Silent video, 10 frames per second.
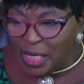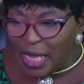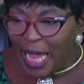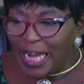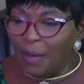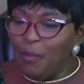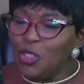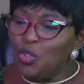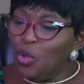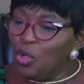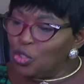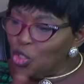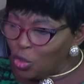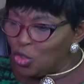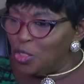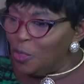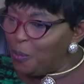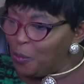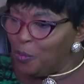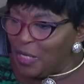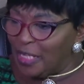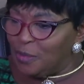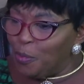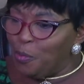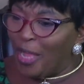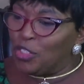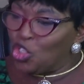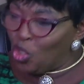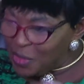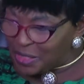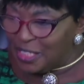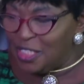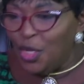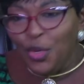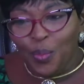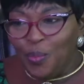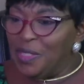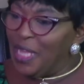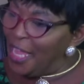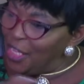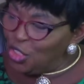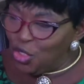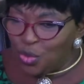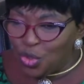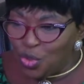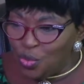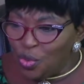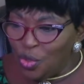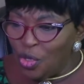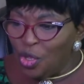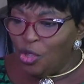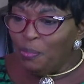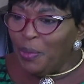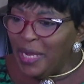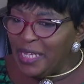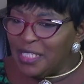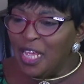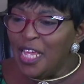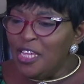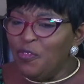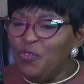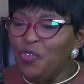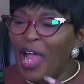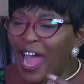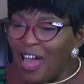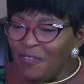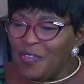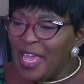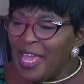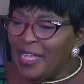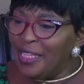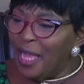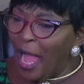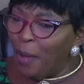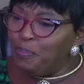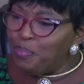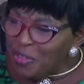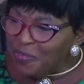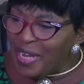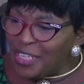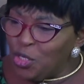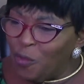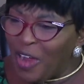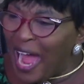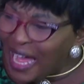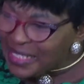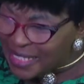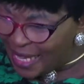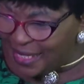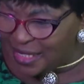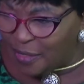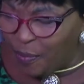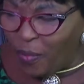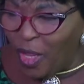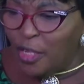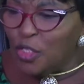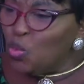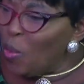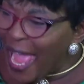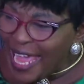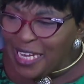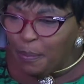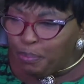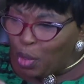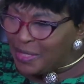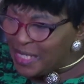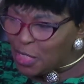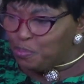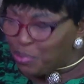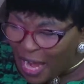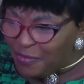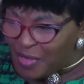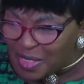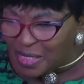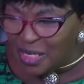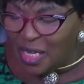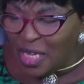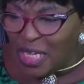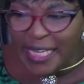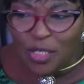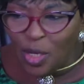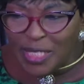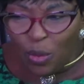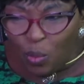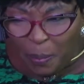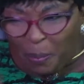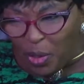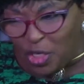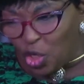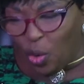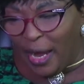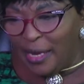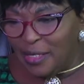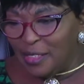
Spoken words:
And I'm going to talk to the people that people are trusting with their issues too. Please, if you have a privilege of access to anybody's privacy, it's not a weapon in your hand.